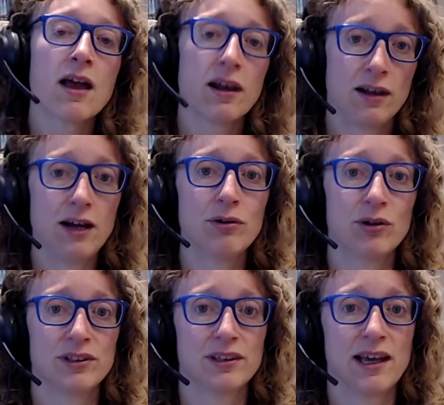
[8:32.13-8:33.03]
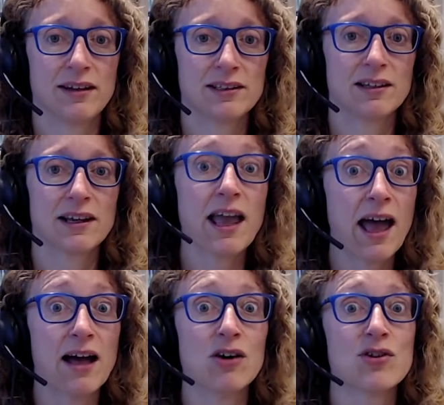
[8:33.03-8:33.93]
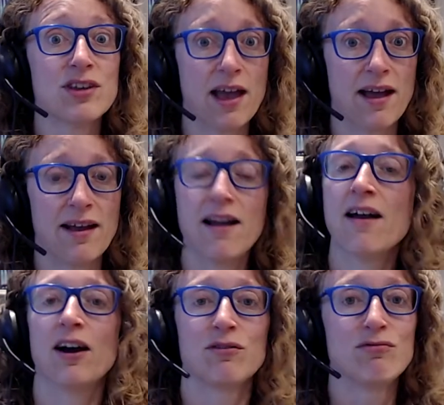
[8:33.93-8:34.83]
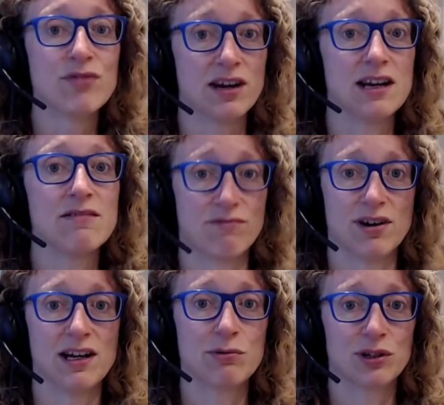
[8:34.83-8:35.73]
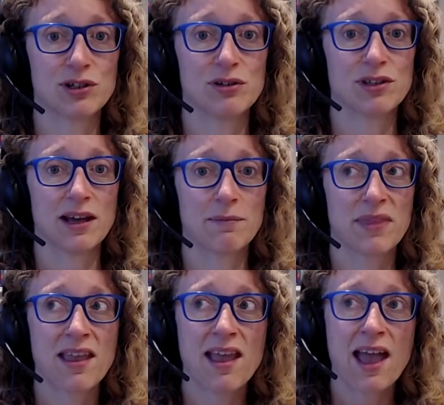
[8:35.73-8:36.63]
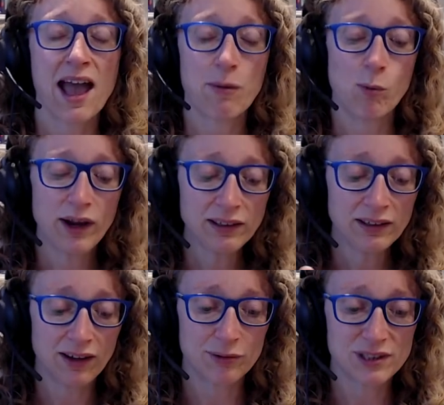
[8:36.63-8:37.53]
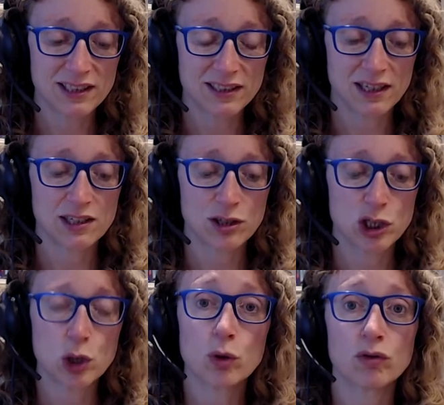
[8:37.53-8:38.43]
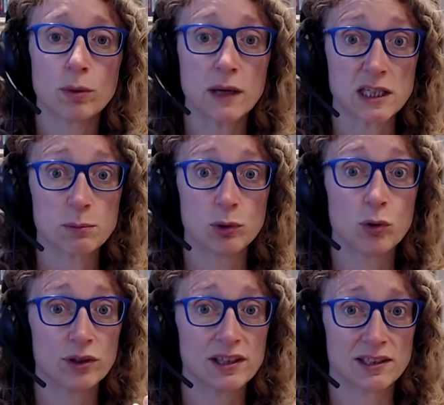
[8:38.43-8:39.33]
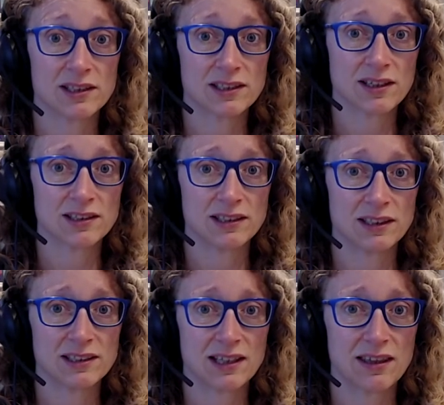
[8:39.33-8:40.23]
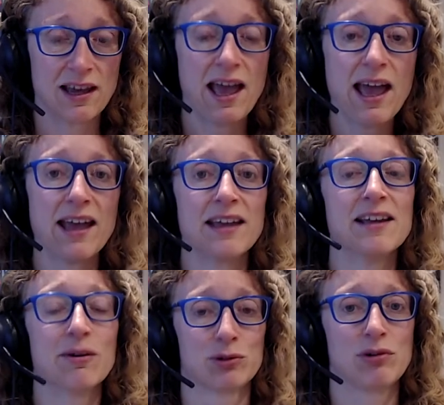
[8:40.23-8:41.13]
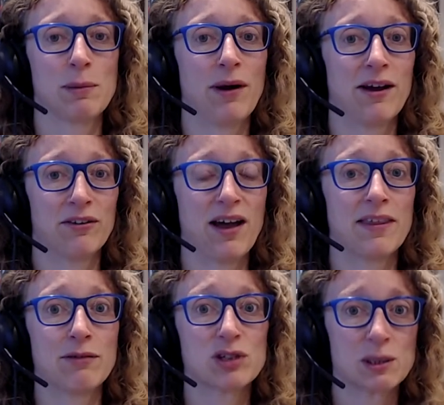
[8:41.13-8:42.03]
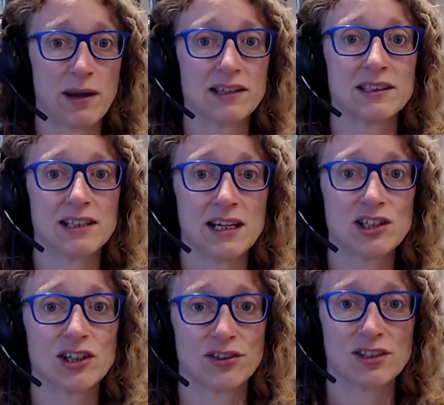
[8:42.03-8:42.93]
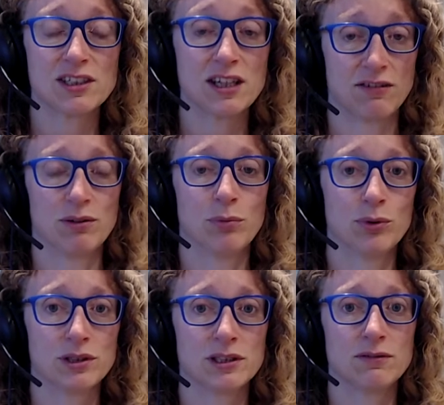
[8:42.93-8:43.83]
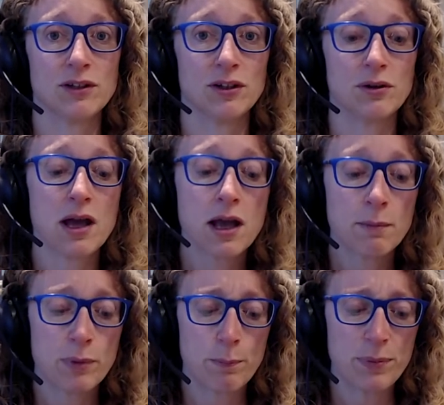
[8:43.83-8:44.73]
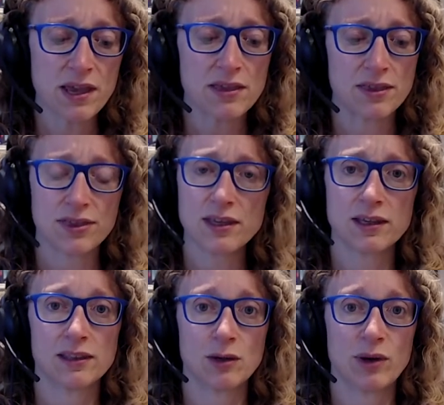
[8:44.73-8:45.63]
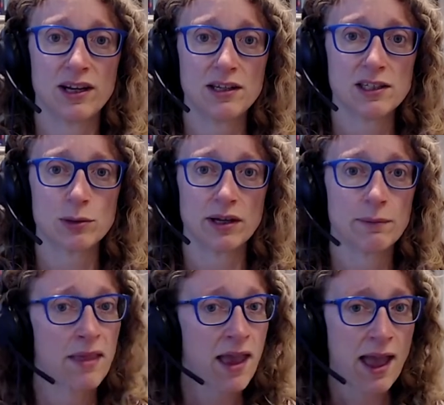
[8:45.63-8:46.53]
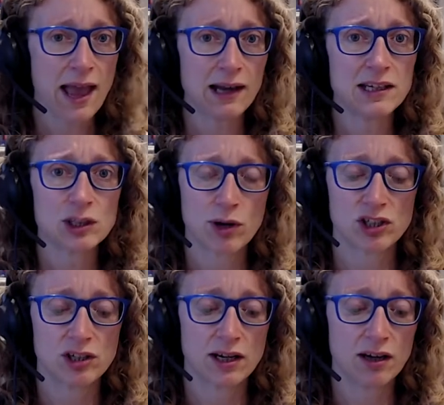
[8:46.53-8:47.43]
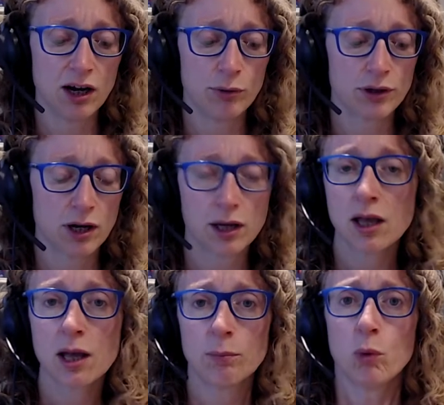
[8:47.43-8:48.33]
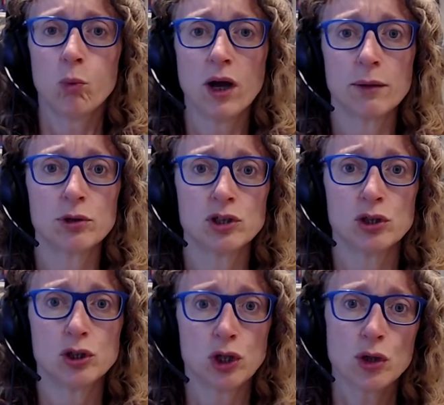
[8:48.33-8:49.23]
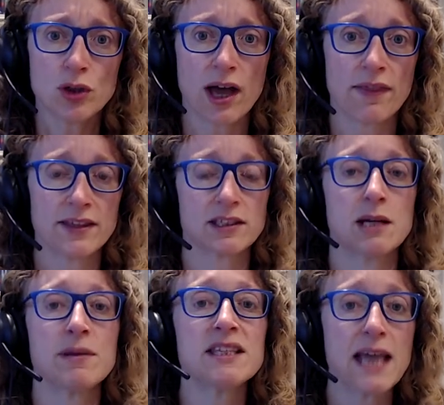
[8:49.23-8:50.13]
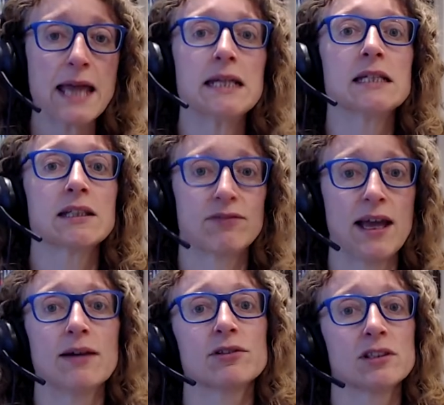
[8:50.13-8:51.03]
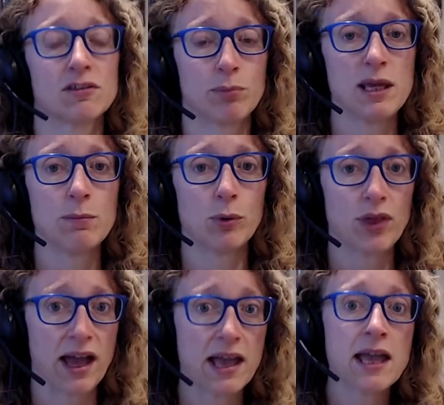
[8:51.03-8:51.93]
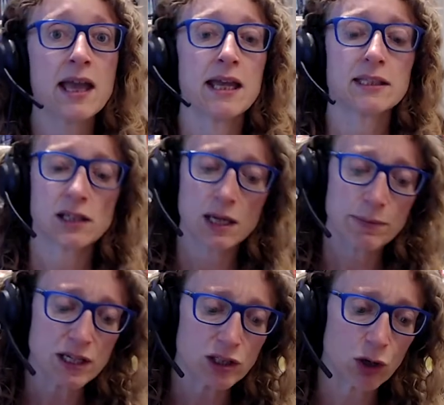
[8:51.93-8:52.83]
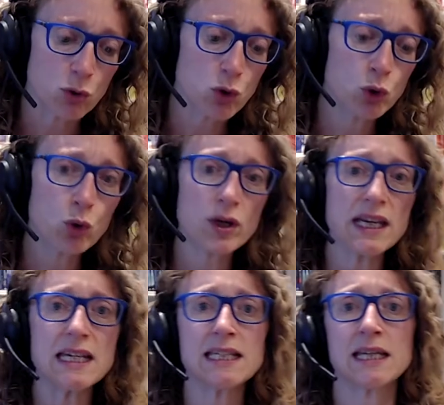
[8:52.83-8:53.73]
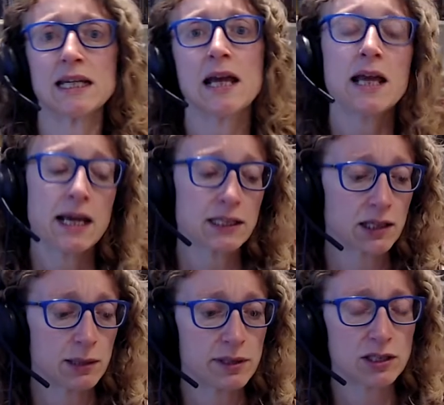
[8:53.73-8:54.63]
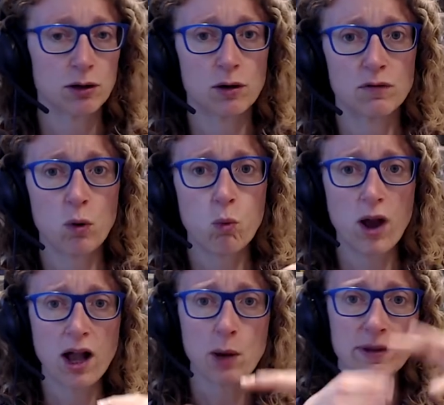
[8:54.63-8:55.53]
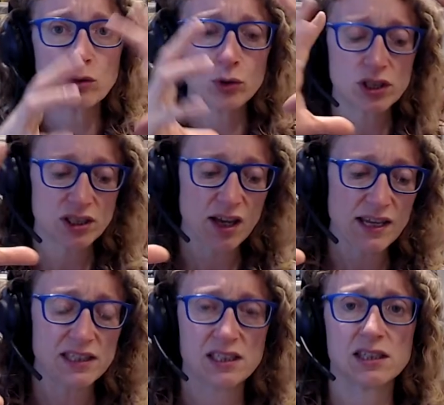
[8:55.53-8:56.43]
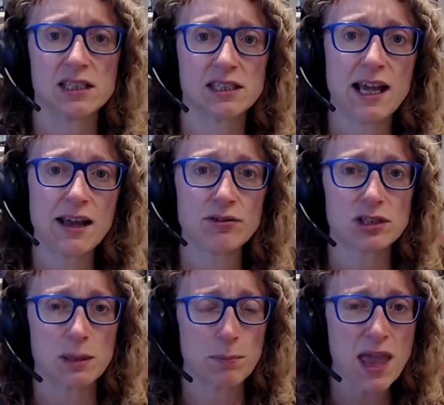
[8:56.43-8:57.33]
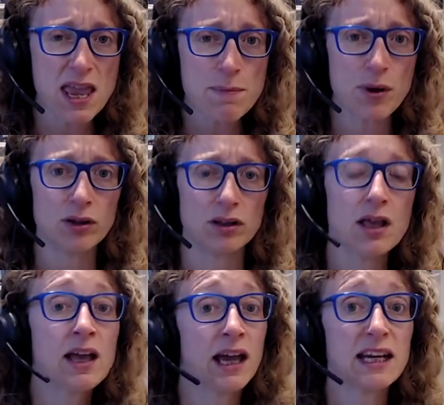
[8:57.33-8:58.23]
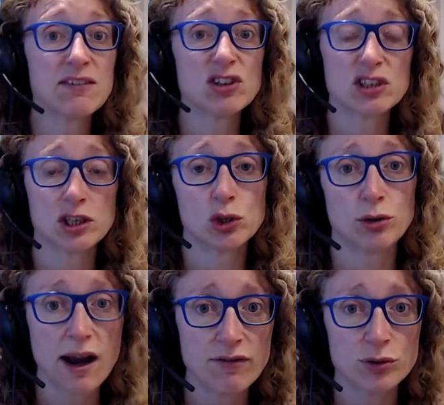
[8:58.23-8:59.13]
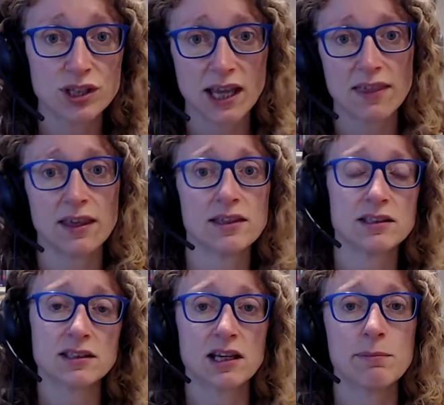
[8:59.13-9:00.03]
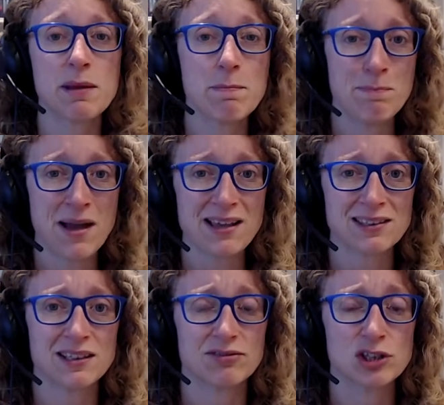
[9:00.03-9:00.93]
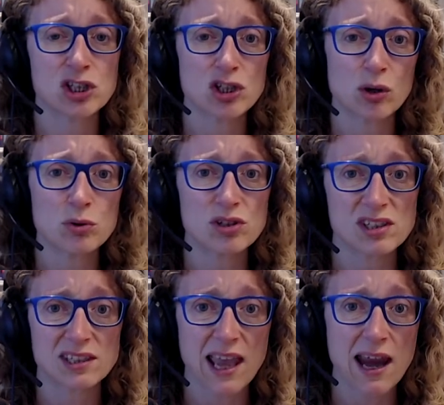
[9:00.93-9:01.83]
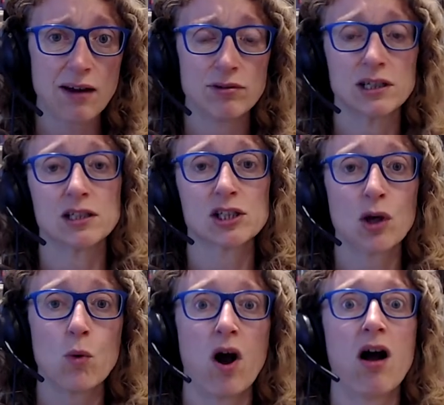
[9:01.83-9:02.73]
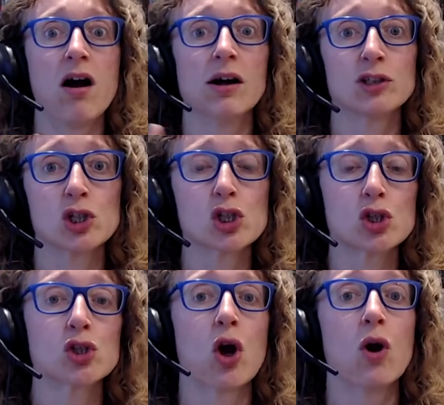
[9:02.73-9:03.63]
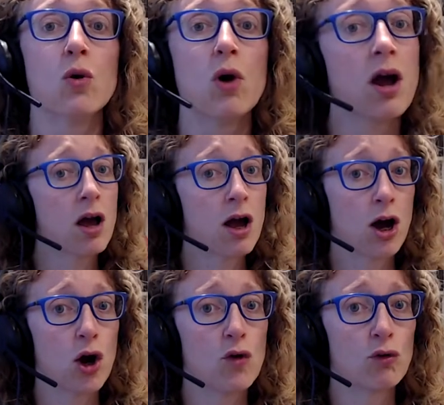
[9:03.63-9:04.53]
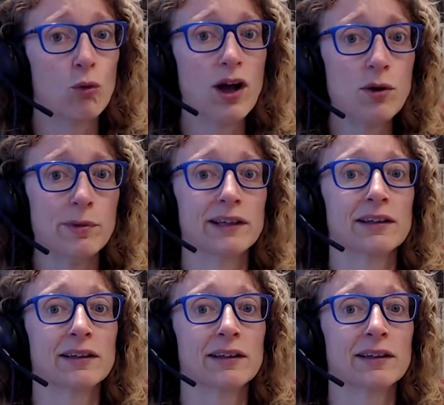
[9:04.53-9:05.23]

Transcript: Lyra, on the other hand, is like, hell yeah, I really, really want to do that. And when I was listening to the two of them exploring this and discussing it together, A, I was really proud of how they respected each other's different points of view, but B, the thinking that went into it. Ellie's questioning Lyra, going, but why would you do that? There's going to be tens of thousands of people there. It's going to be so noisy. It's going to be so overwhelming. All the sights and the sounds and the people and even just the travel to get there. This is going to be massive and so scary and so hard and so overwhelming.